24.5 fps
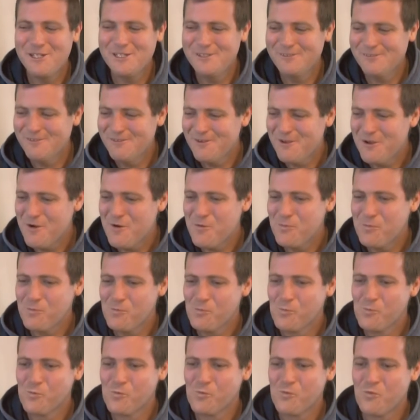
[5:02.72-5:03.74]
I mean,
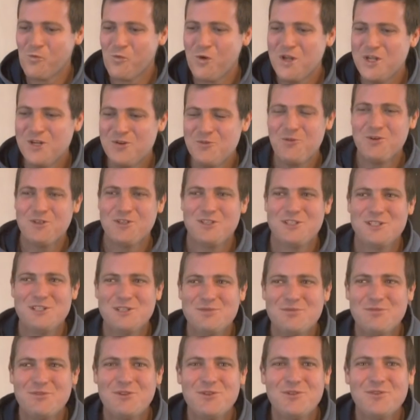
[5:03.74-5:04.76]
when you
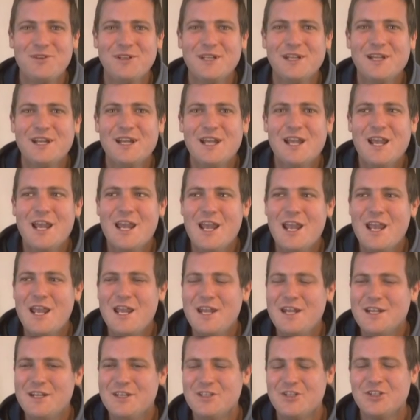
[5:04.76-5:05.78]
watch this movie,
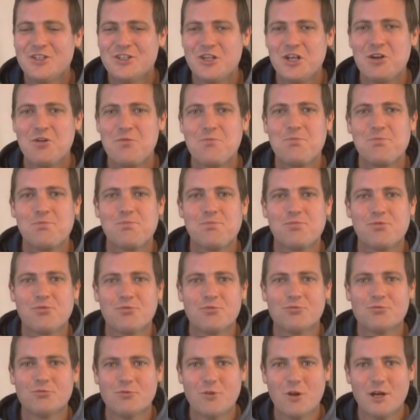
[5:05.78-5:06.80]
it is so
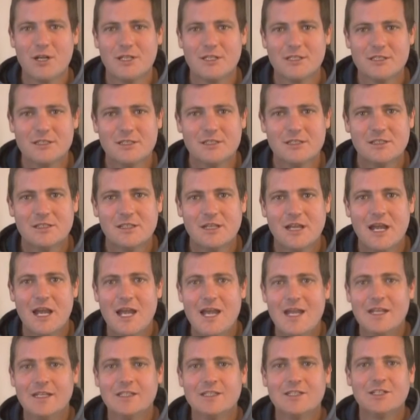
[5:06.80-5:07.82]
bright
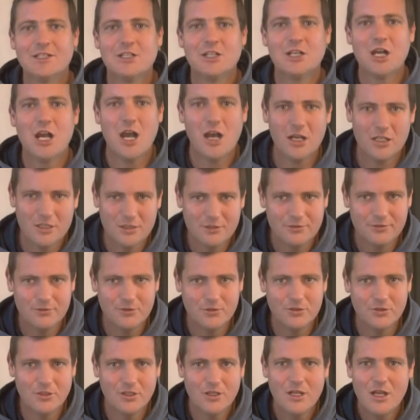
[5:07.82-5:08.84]
and
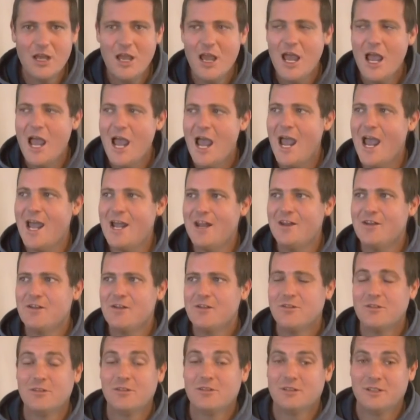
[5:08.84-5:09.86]
colourful
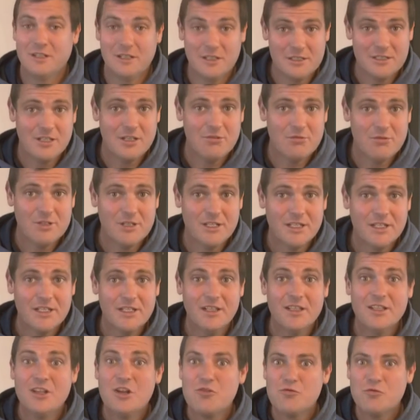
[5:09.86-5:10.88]
and, did I say
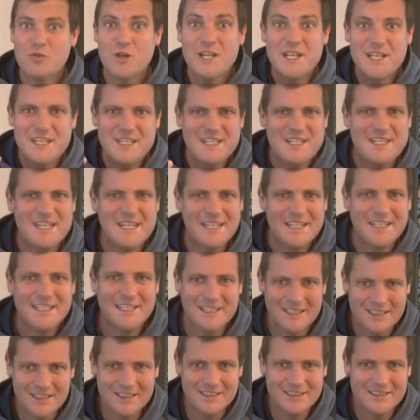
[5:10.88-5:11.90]
ridiculous?
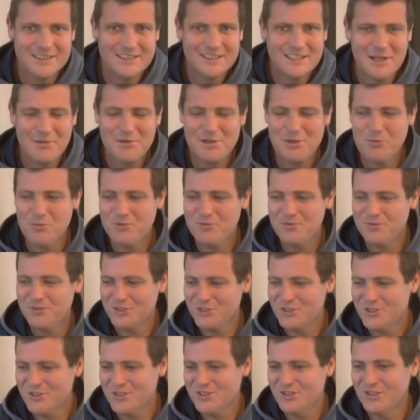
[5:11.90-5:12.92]
Ridiculous. I mean,
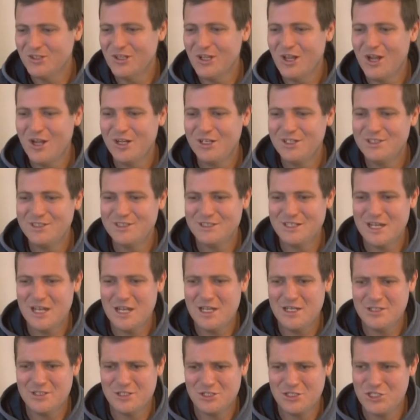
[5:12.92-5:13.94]
with such lines
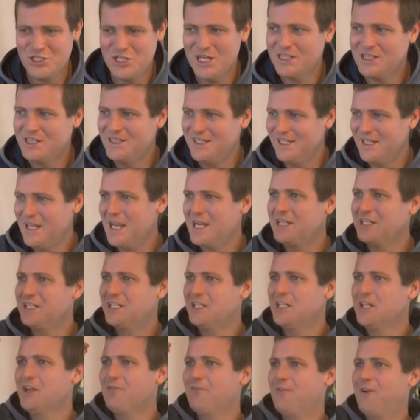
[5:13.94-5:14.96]
as, check the
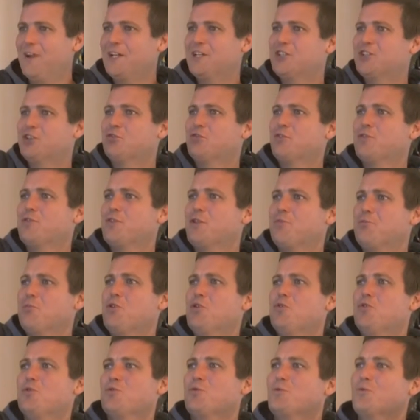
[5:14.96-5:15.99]
angular vector of the
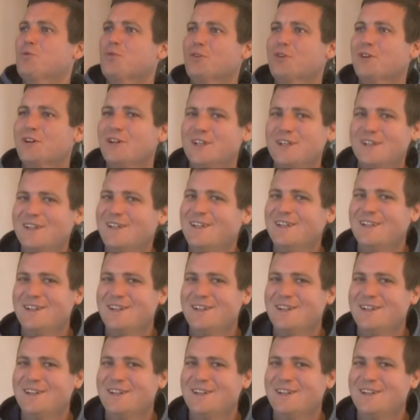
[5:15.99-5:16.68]
moon.